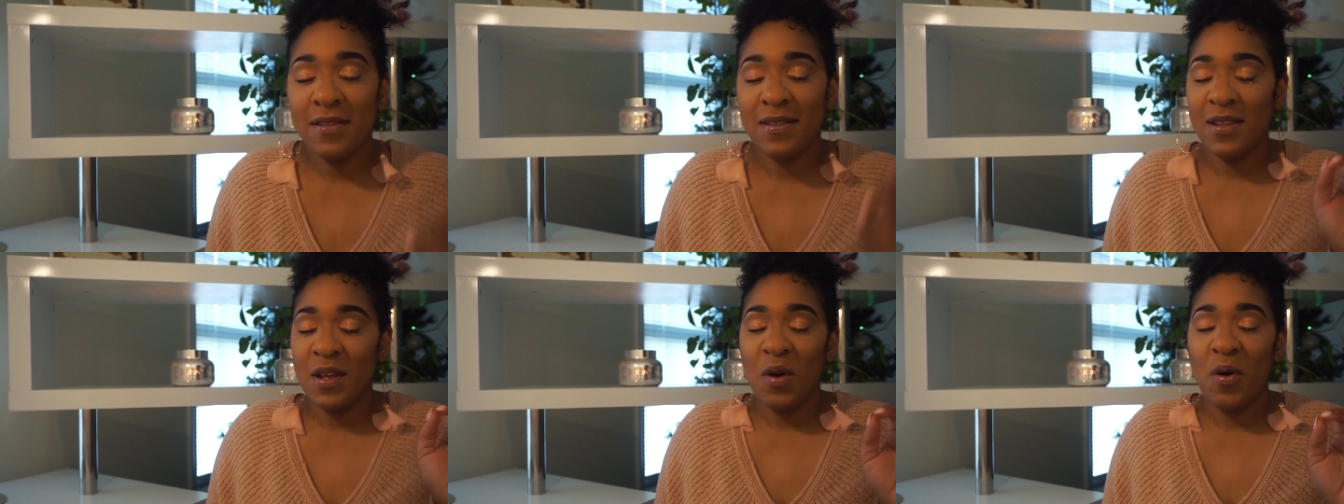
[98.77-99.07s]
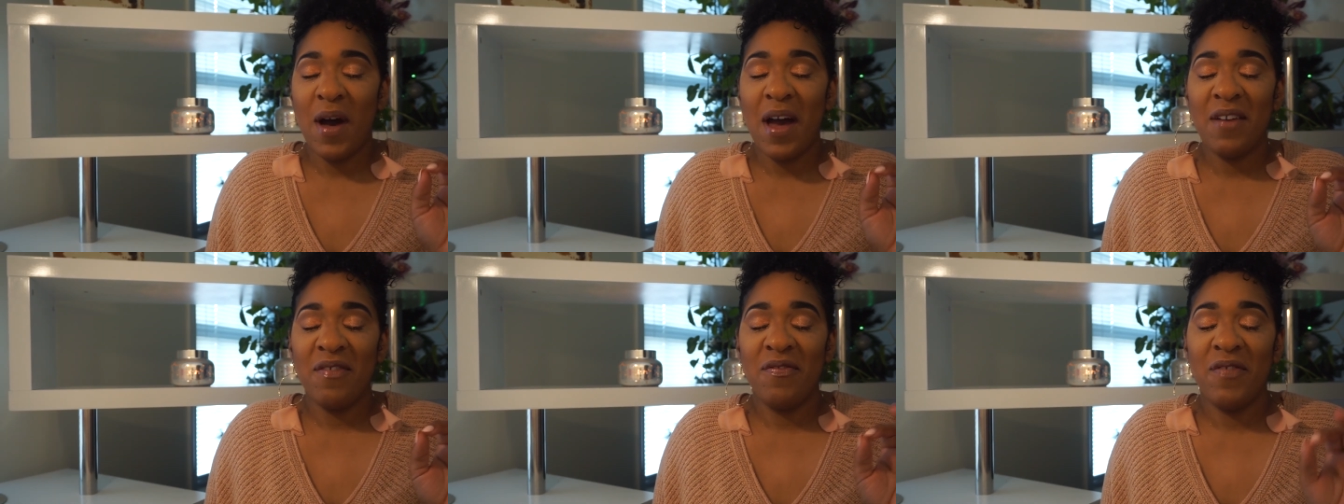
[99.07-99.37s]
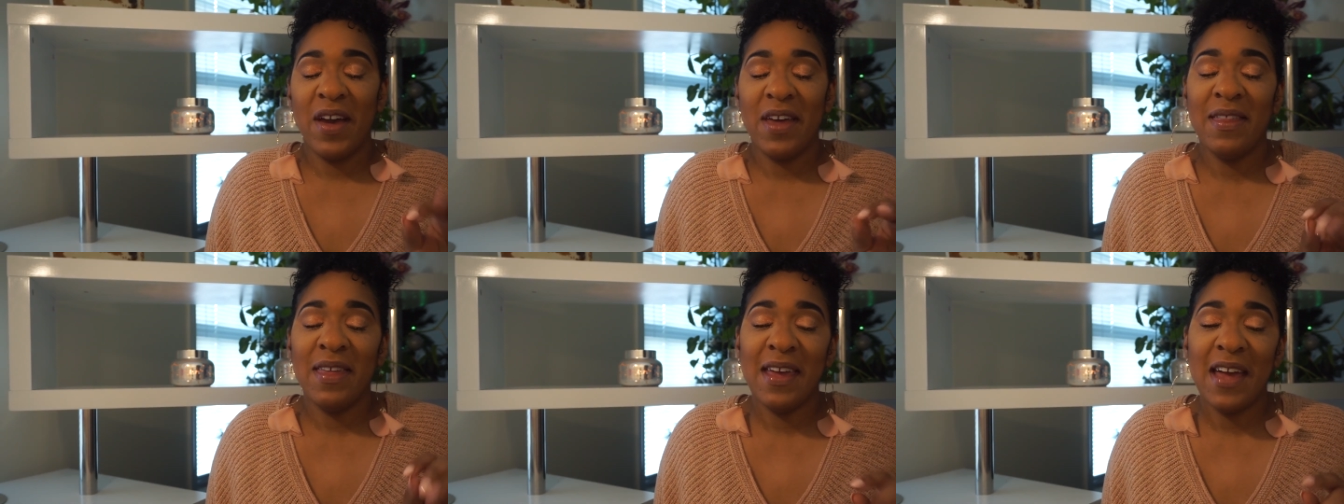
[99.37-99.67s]
So I
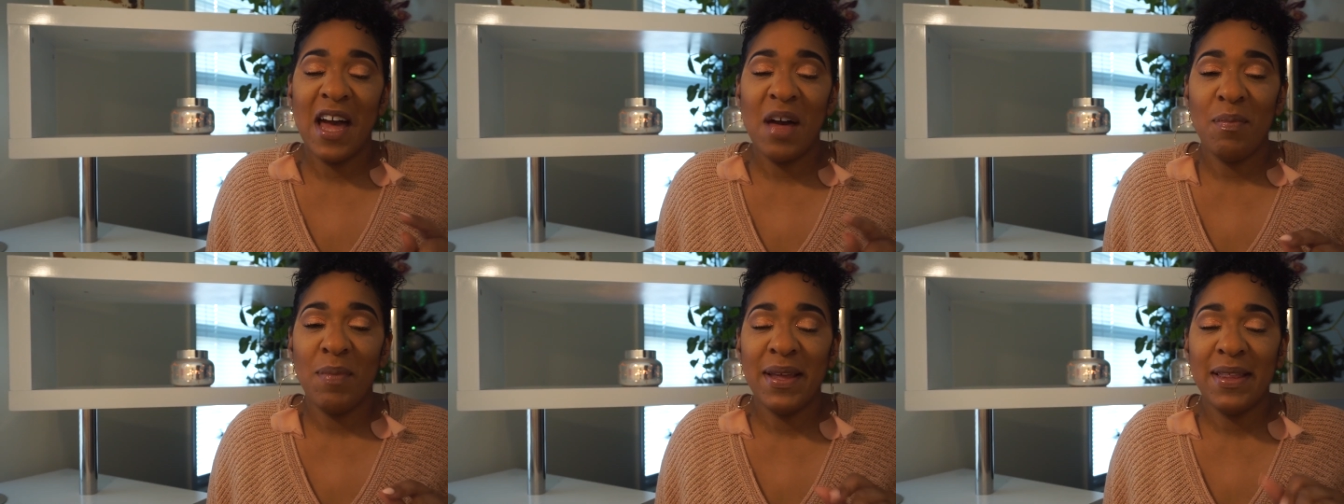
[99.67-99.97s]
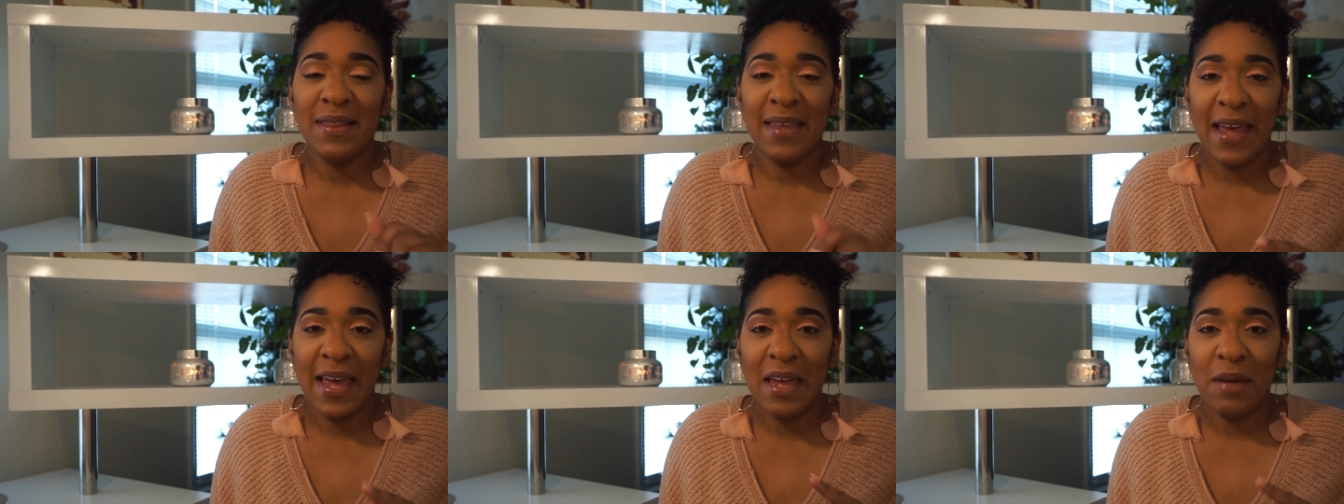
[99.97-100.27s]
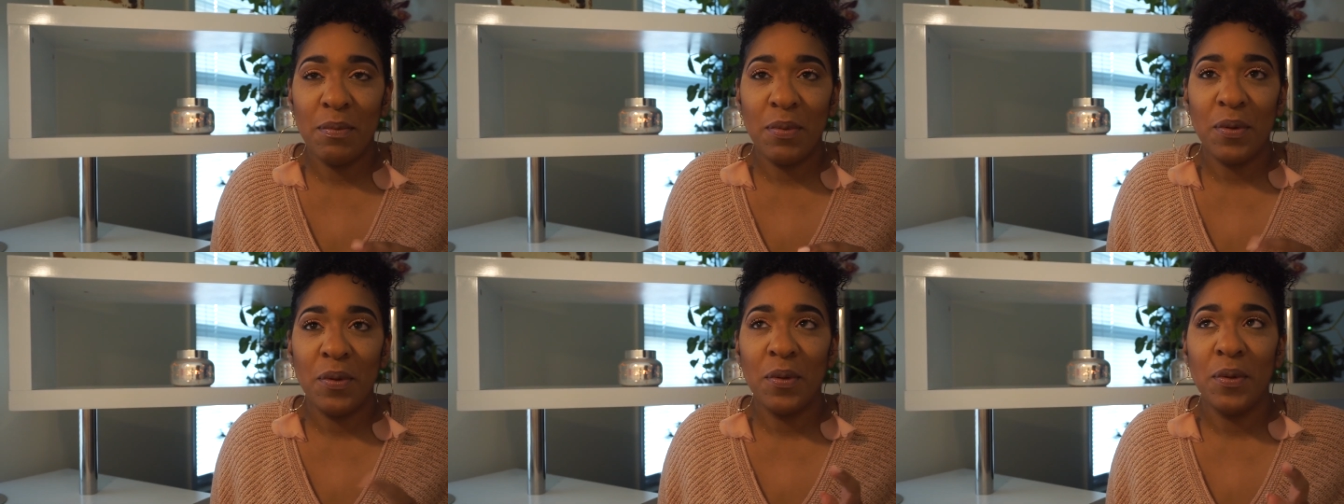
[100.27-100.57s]
finally got my
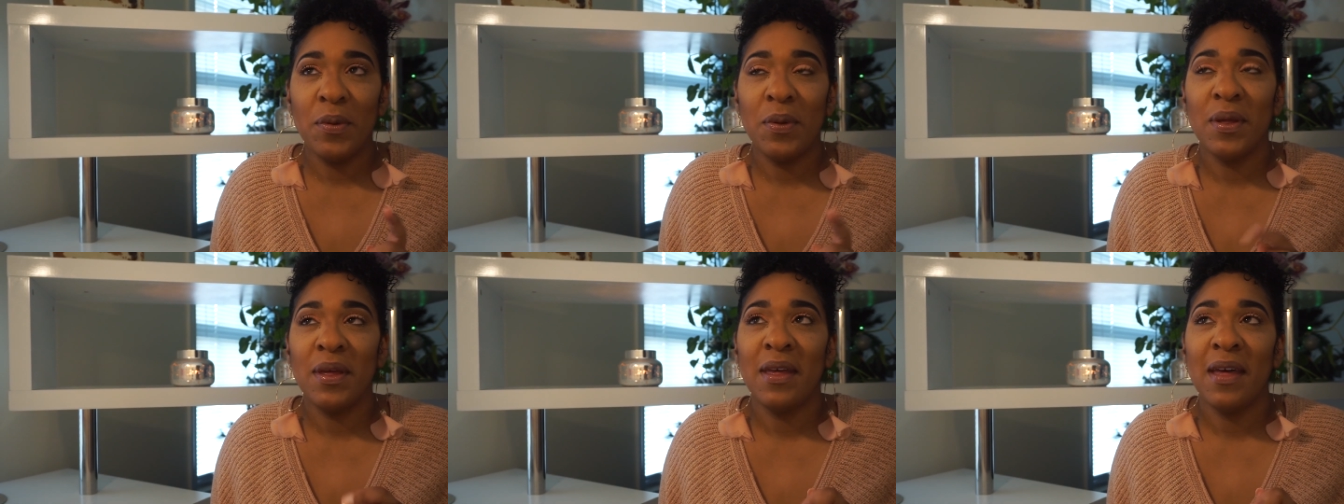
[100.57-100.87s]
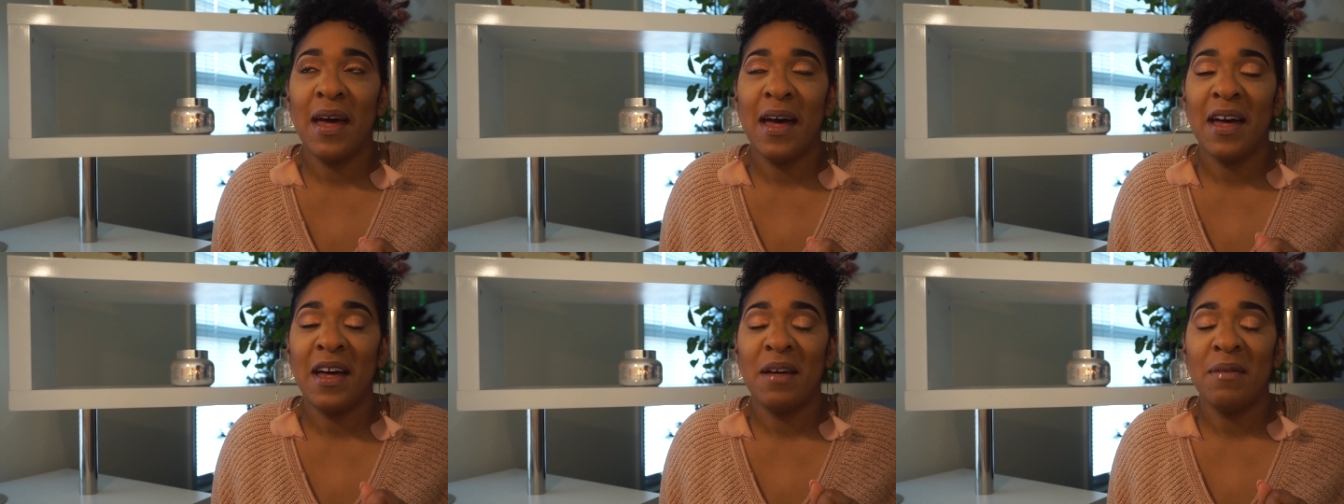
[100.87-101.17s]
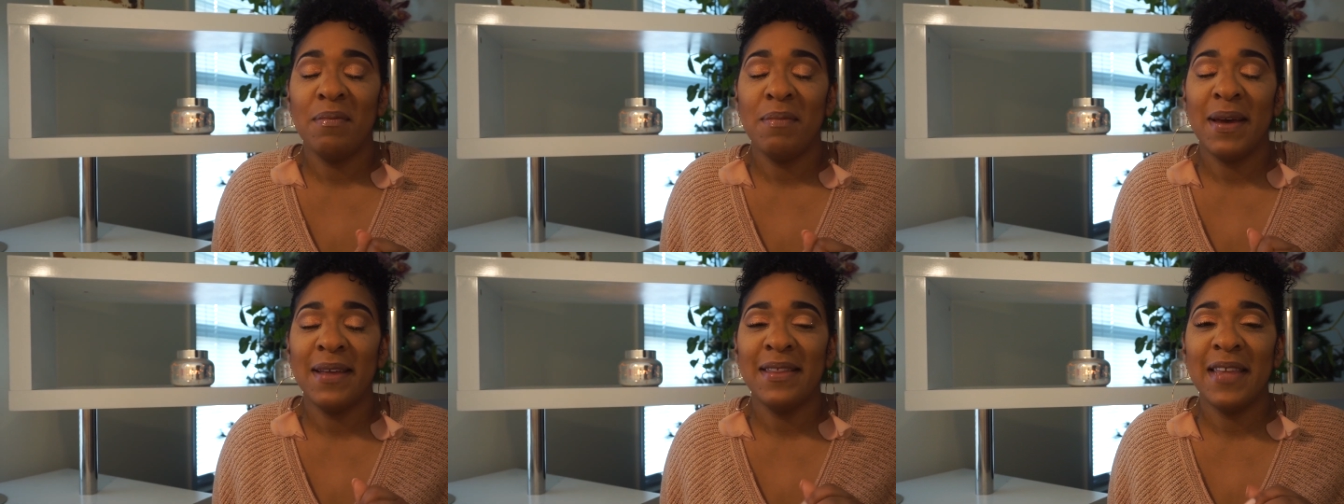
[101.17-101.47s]
table.
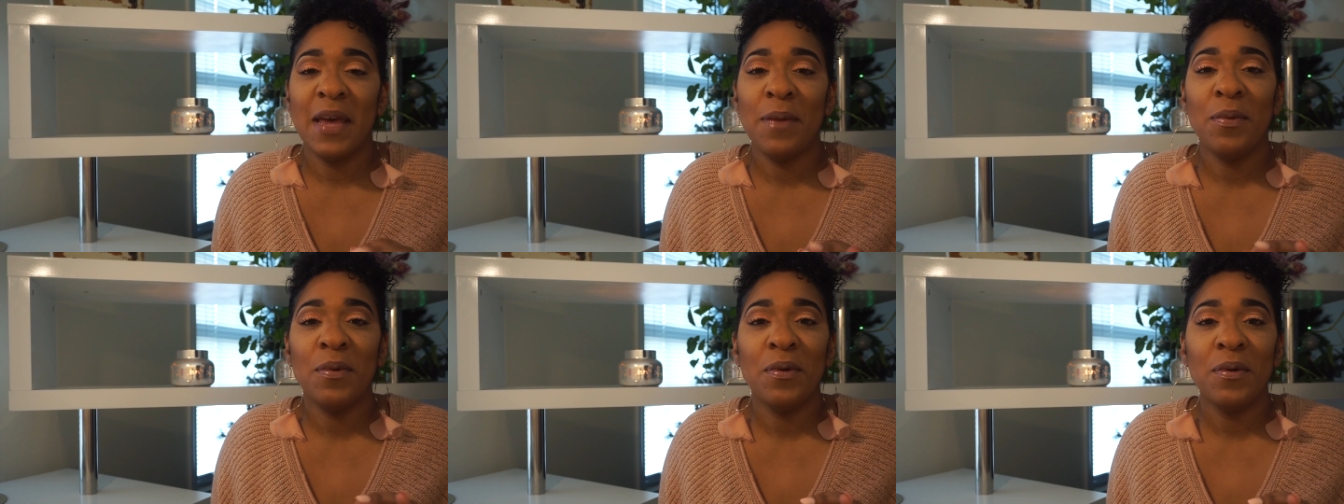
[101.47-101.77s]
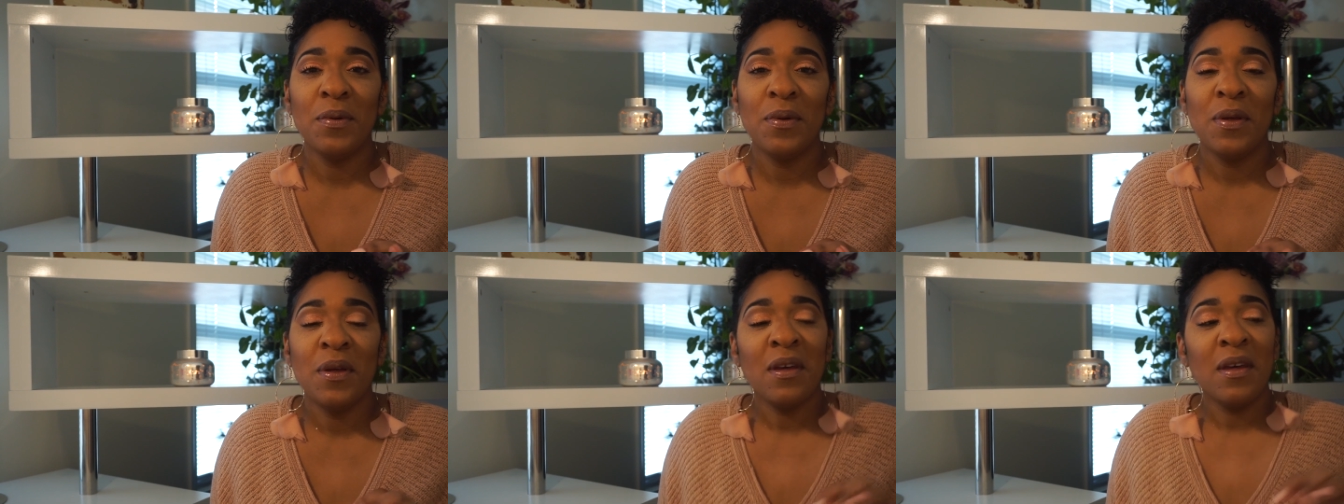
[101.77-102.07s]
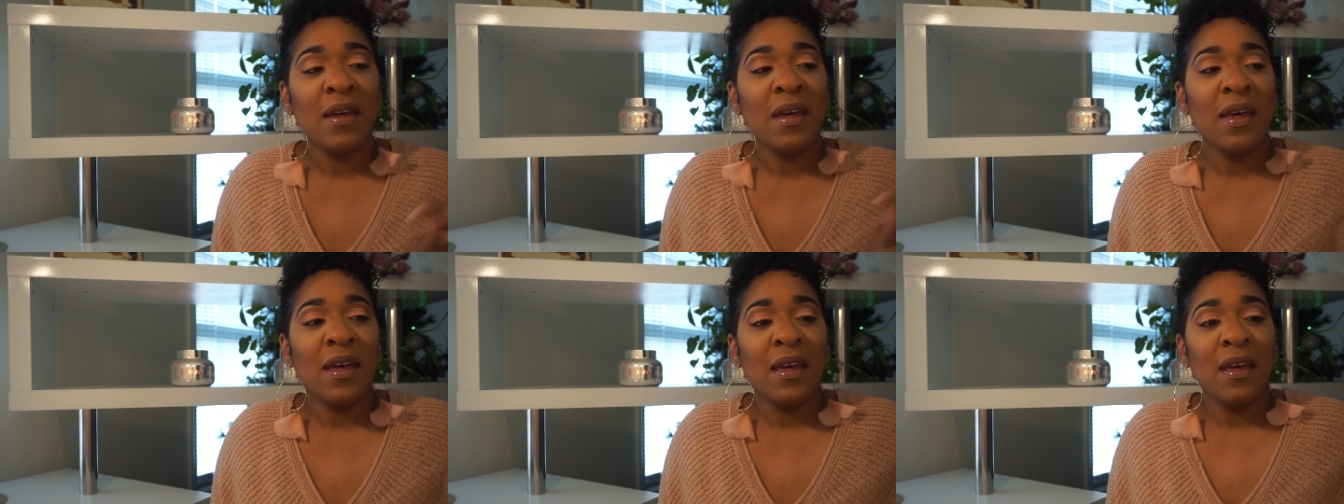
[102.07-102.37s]
My table
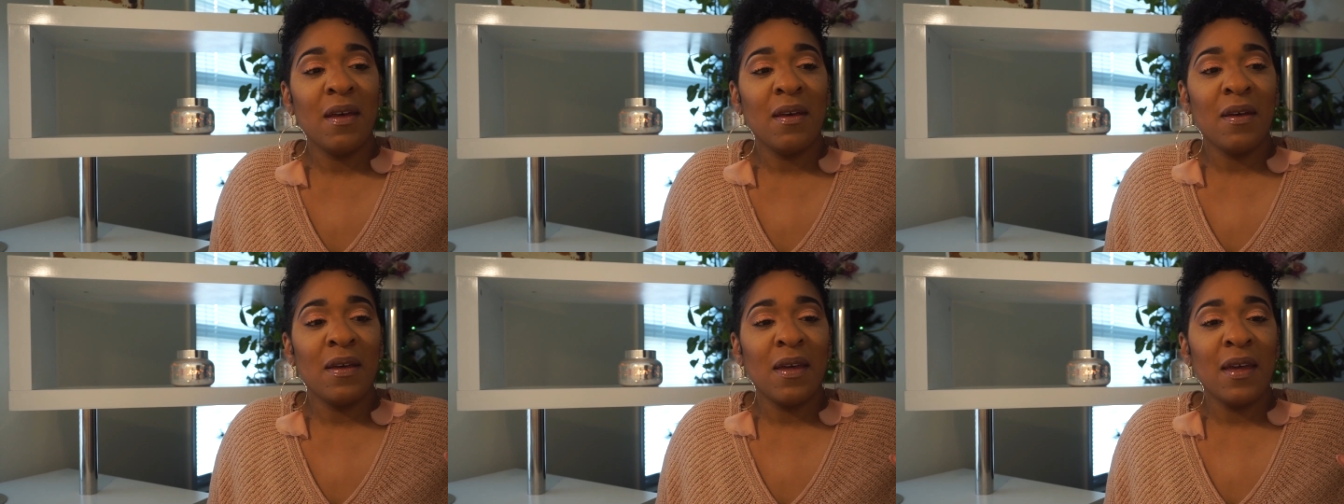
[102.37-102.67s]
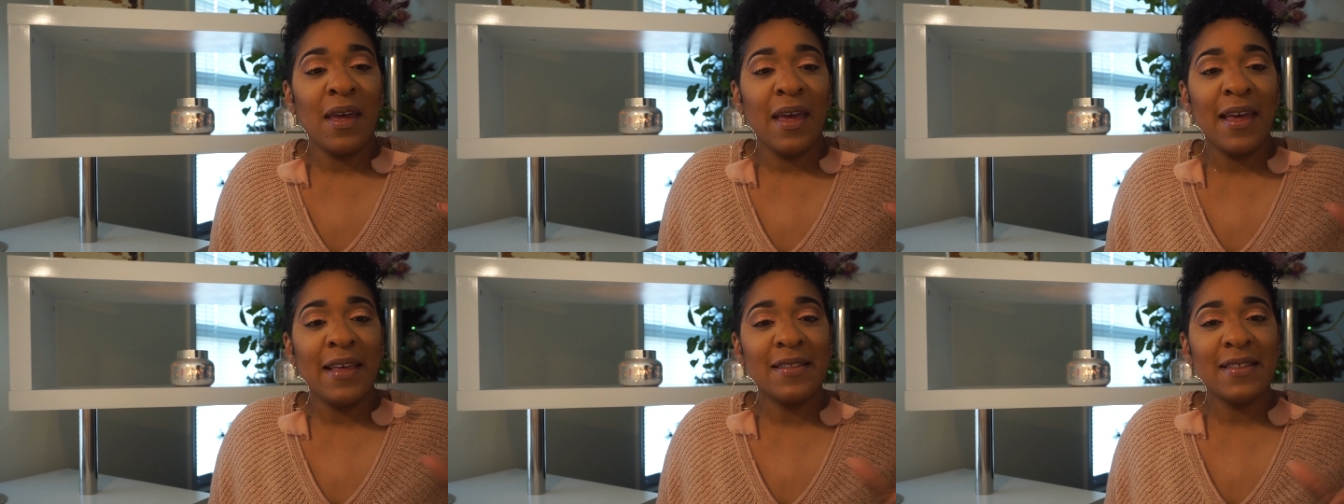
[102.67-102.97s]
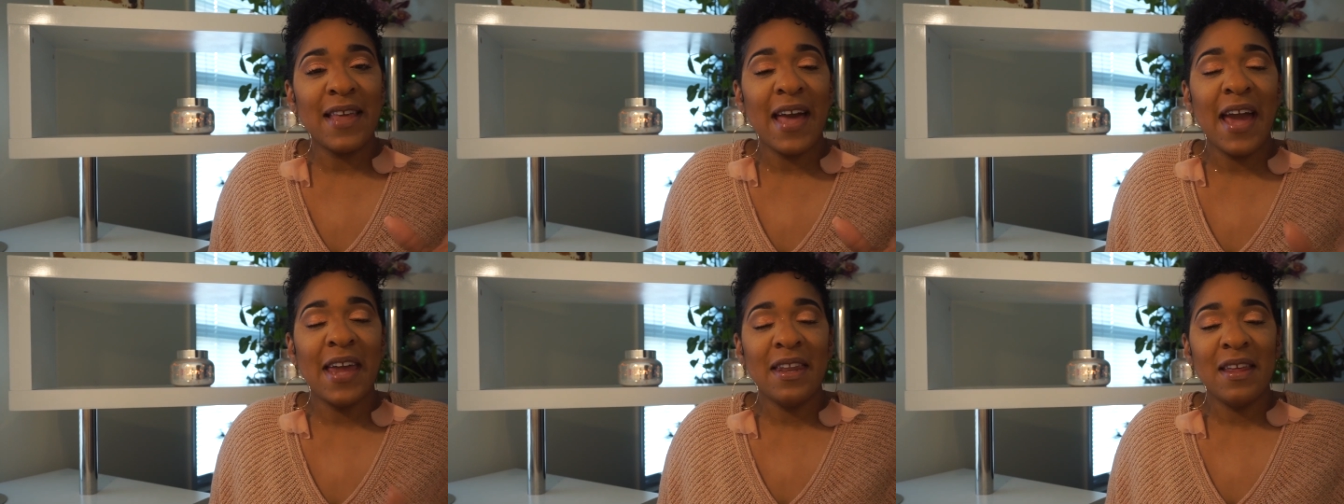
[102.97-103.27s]
is
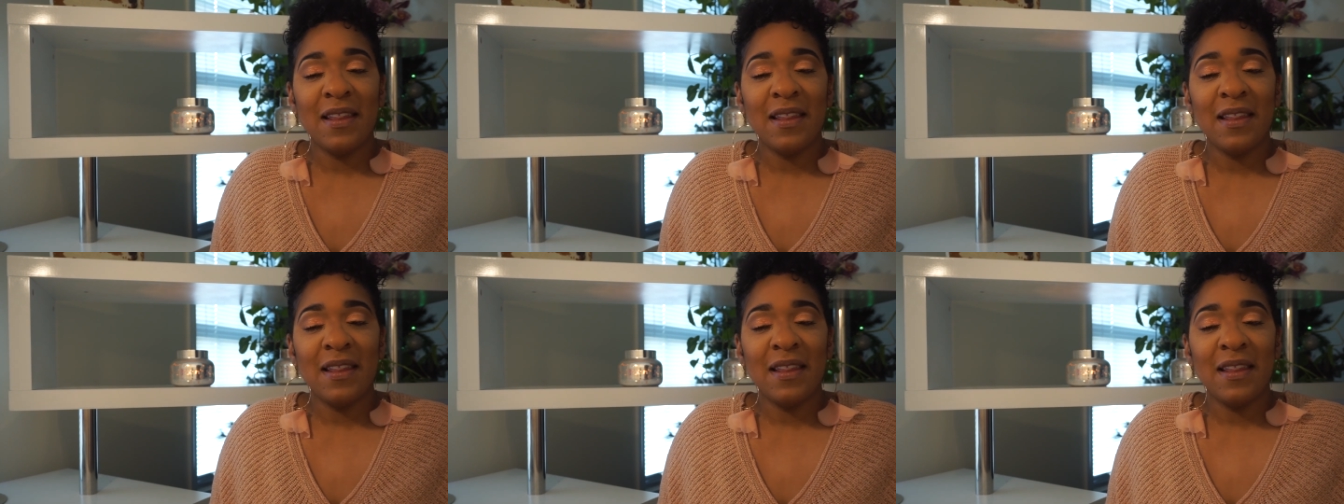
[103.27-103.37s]
kind